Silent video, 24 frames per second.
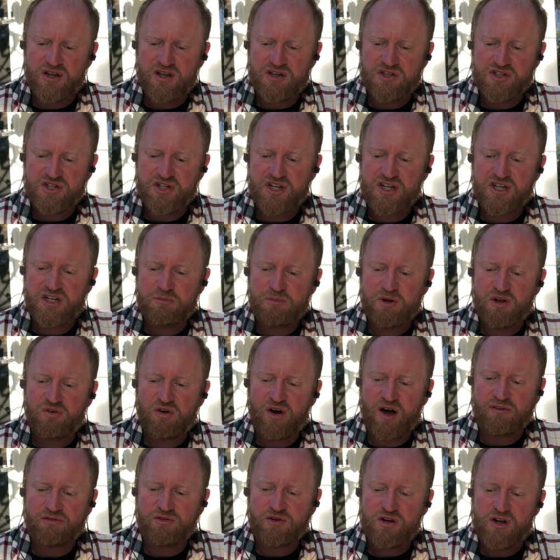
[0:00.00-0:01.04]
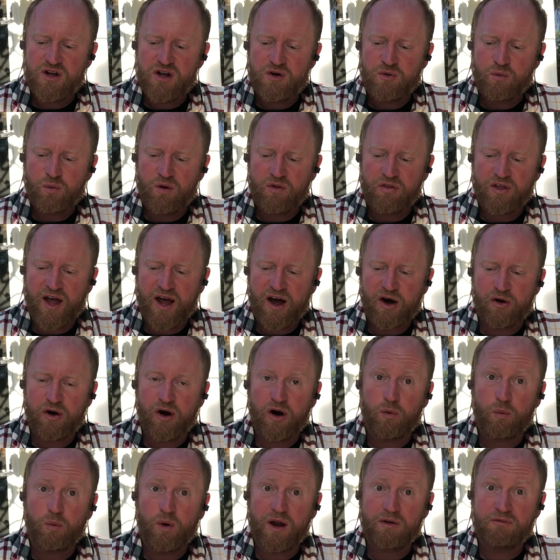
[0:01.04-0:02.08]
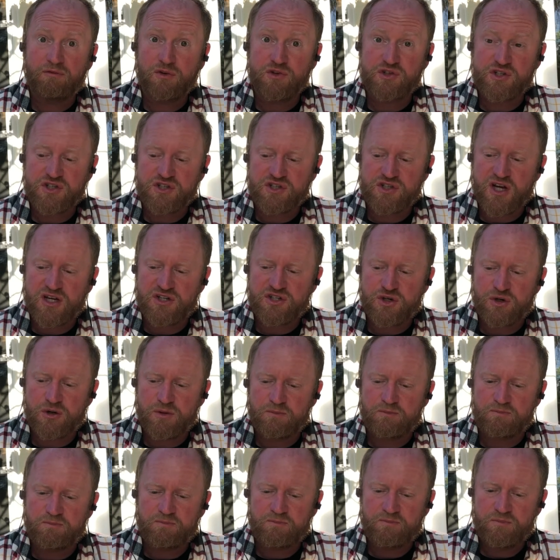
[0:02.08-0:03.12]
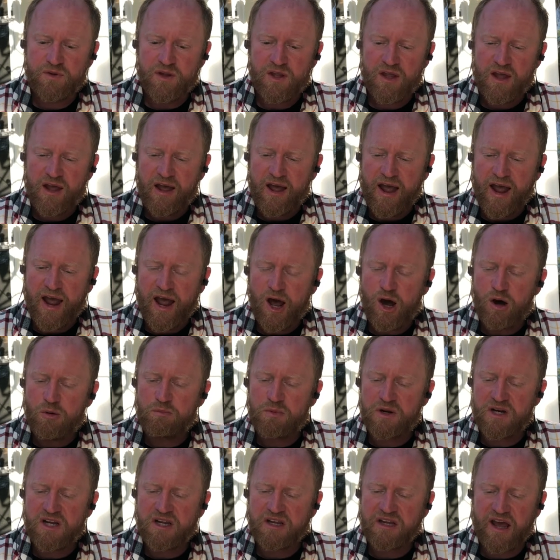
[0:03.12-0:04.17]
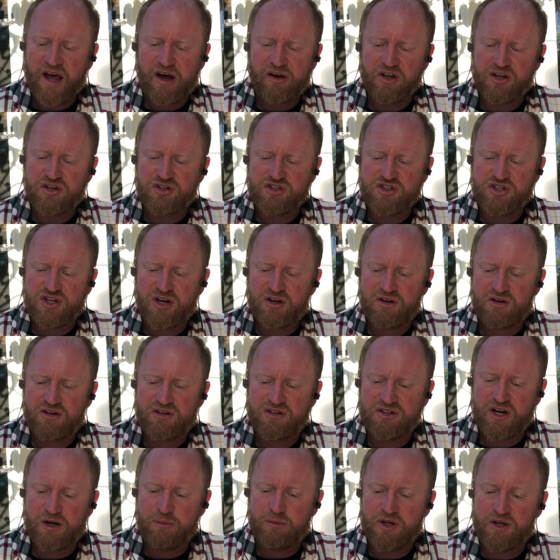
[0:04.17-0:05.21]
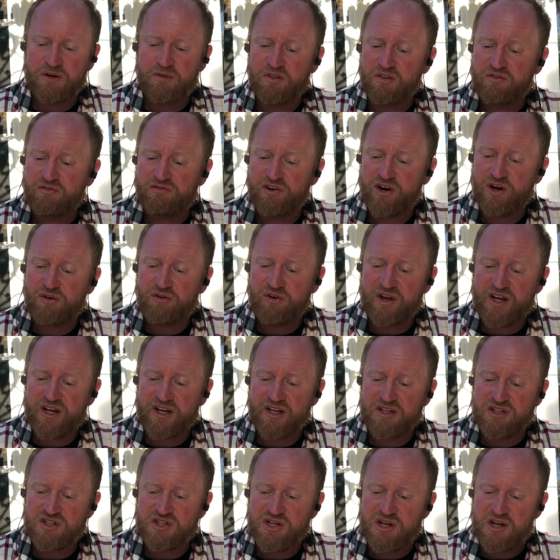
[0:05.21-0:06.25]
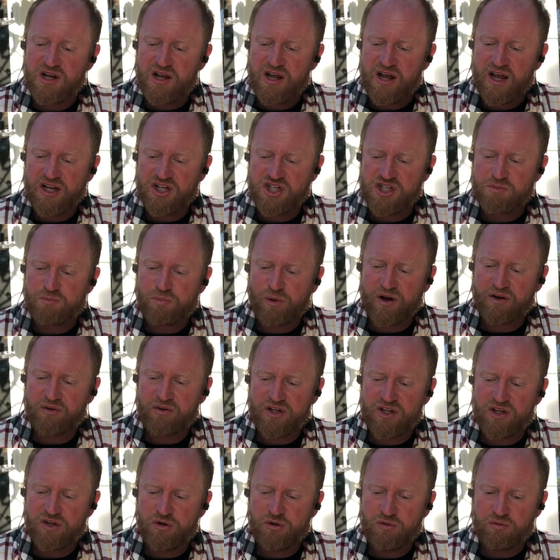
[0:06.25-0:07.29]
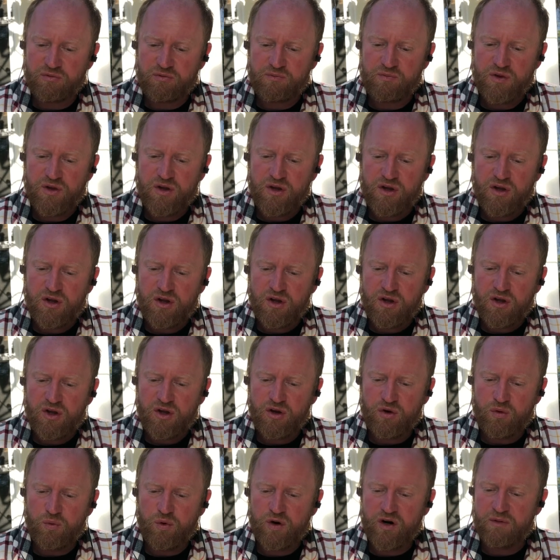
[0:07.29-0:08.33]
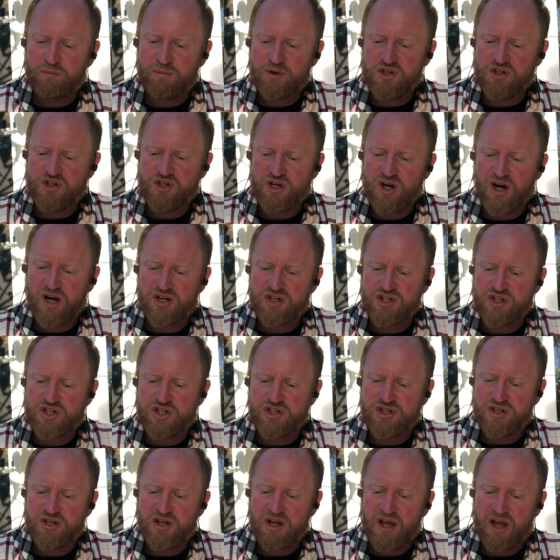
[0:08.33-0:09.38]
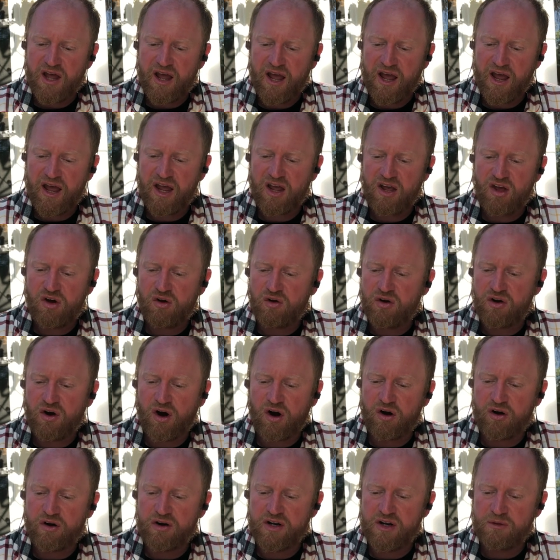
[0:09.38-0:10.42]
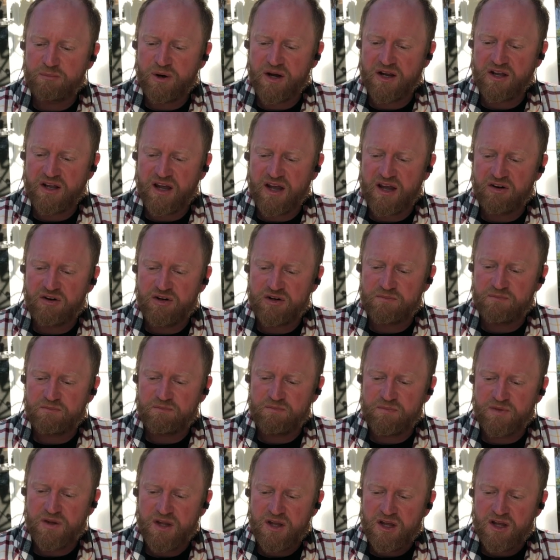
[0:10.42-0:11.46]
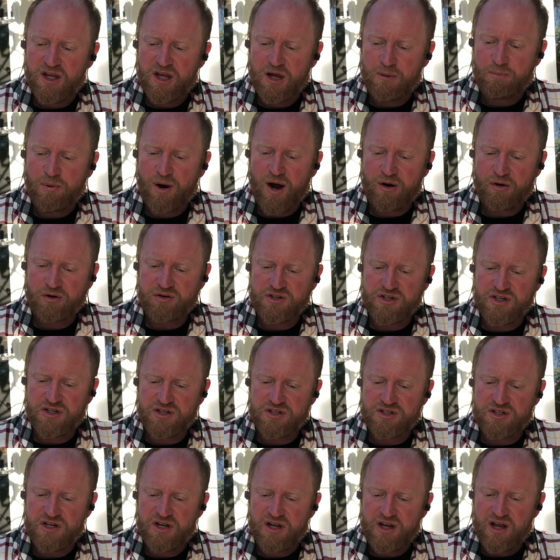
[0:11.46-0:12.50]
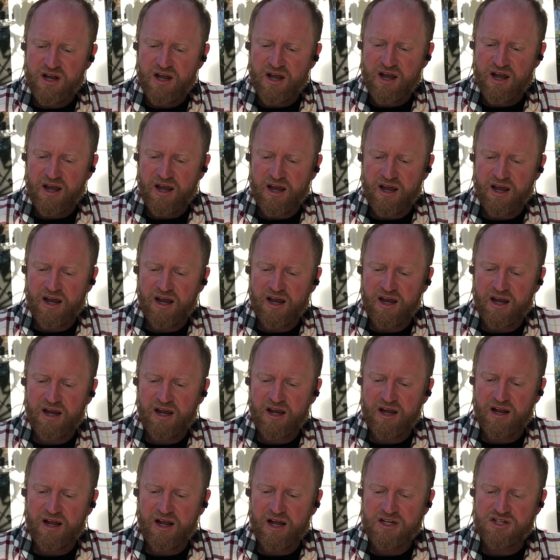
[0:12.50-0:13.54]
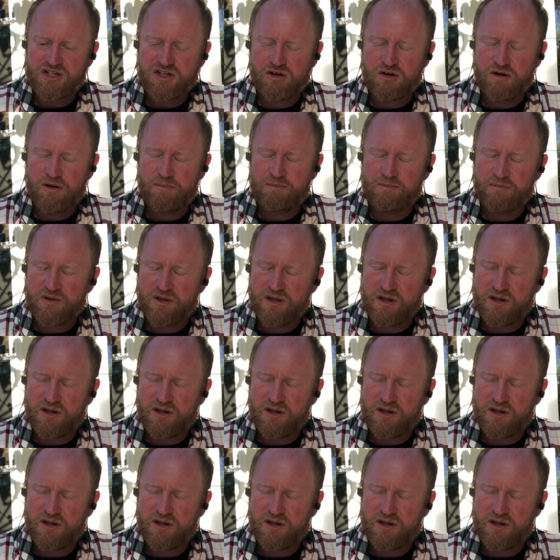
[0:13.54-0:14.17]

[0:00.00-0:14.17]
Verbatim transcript: seen to be left without a rightful successor. How many gallant gentlemen, fair ladies, and sprightly youth, who would have been judged hale and hearty by Galen, Hippocrates, and Esculapius.